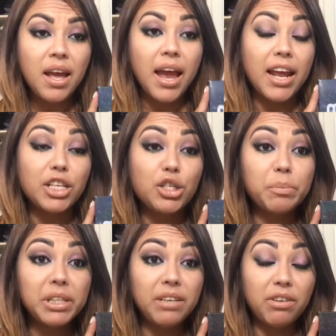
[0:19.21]
and I do
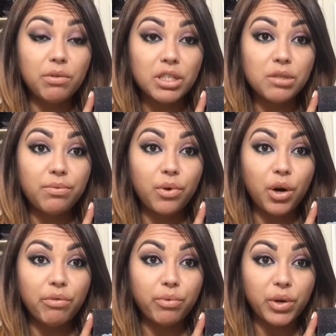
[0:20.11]
believe it runs
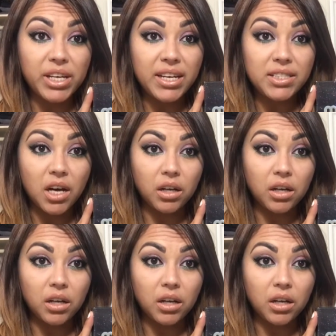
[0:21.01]
for $48.